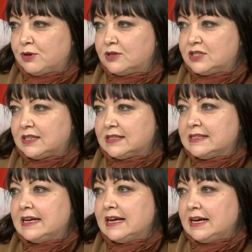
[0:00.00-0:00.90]
person
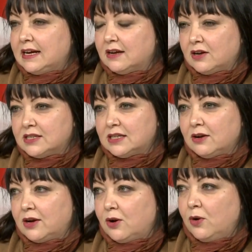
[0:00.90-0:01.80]
city in
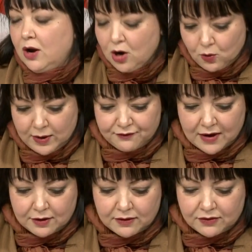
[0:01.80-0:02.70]
Ontario, we
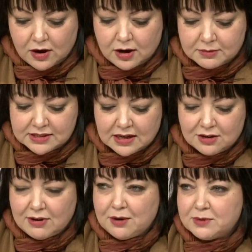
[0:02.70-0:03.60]
found that the
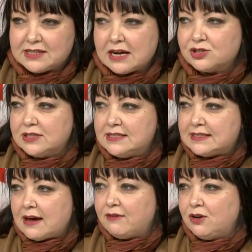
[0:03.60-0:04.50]
homicide rate was actually
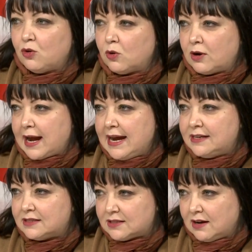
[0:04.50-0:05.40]
7 or
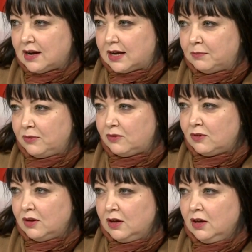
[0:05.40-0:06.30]
8
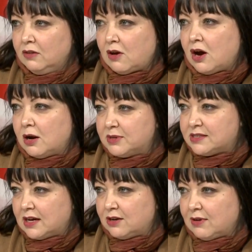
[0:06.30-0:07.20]
times the
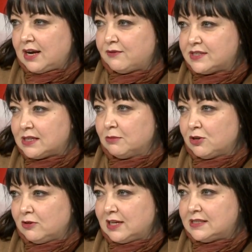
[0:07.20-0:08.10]
homicide rate of a
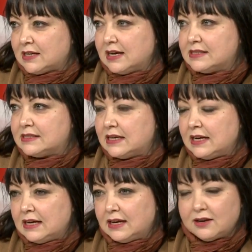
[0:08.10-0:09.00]
similarly sized
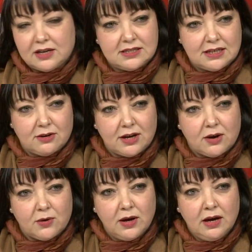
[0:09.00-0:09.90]
city in
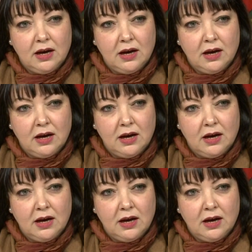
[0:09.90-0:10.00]
Ontario.